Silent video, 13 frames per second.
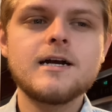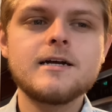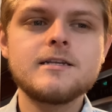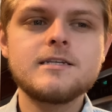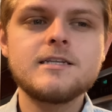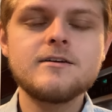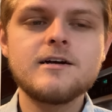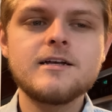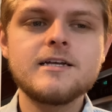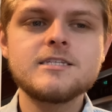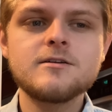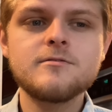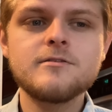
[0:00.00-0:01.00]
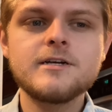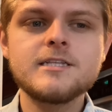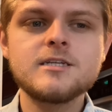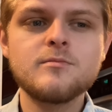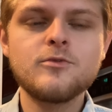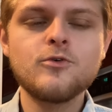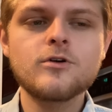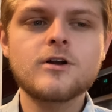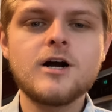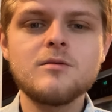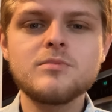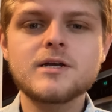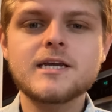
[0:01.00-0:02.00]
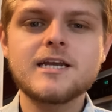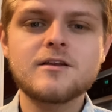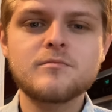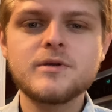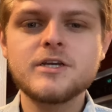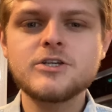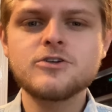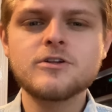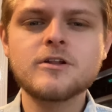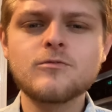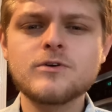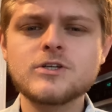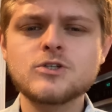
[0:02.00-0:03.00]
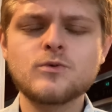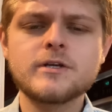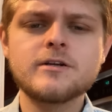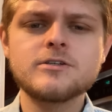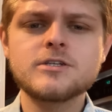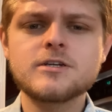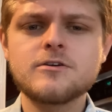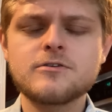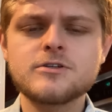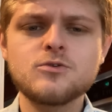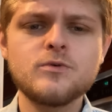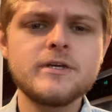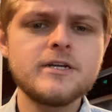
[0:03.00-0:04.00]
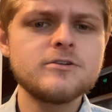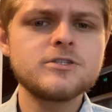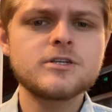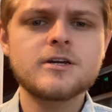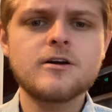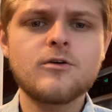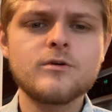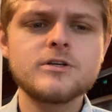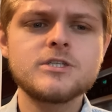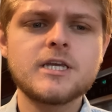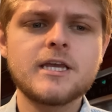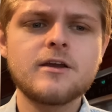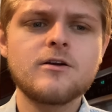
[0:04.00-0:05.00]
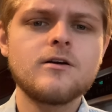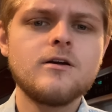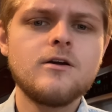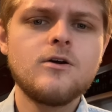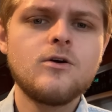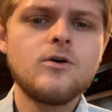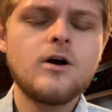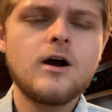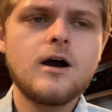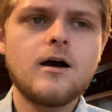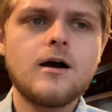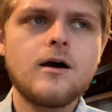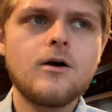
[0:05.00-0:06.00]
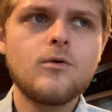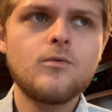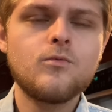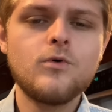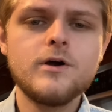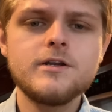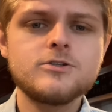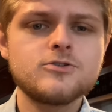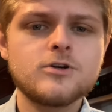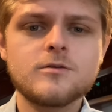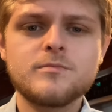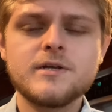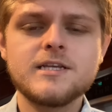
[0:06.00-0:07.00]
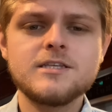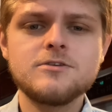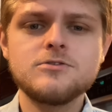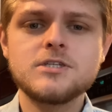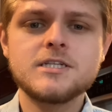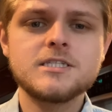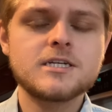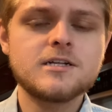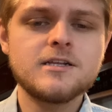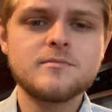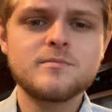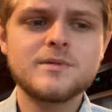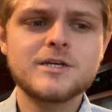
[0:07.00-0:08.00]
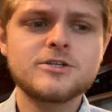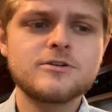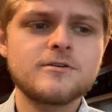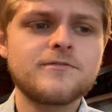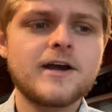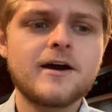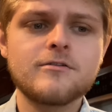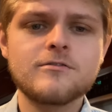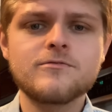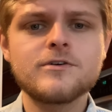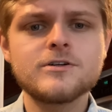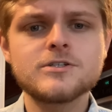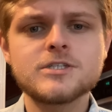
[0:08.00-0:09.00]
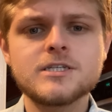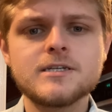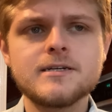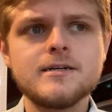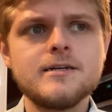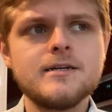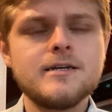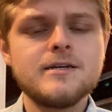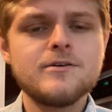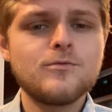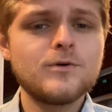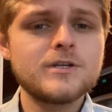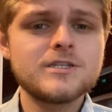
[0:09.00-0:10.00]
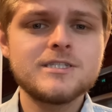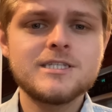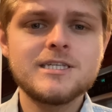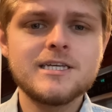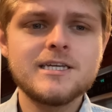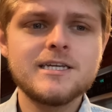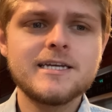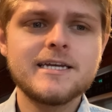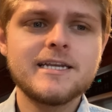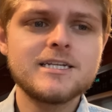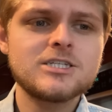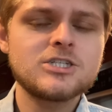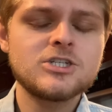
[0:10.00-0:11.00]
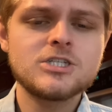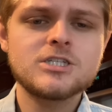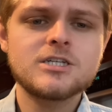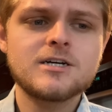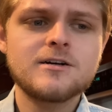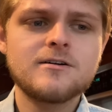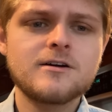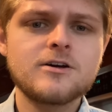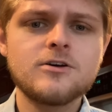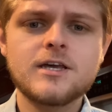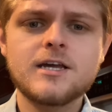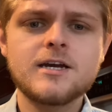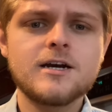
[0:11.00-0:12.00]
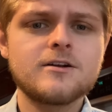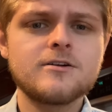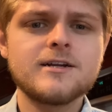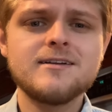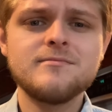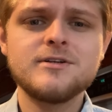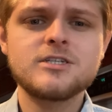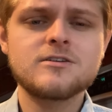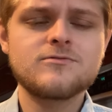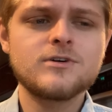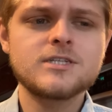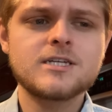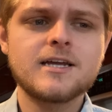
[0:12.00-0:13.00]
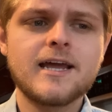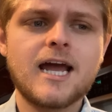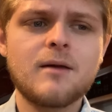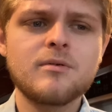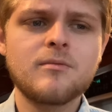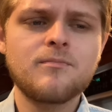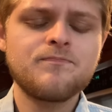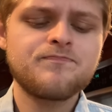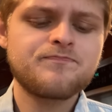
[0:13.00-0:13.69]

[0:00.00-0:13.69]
It's a more complicated picture than it was 20 years ago. Because 20 years ago, we're seeing one drug being used, and it's a clean picture of how to reverse it, what to see, and it's just a cookie cutter image of what's going to happen.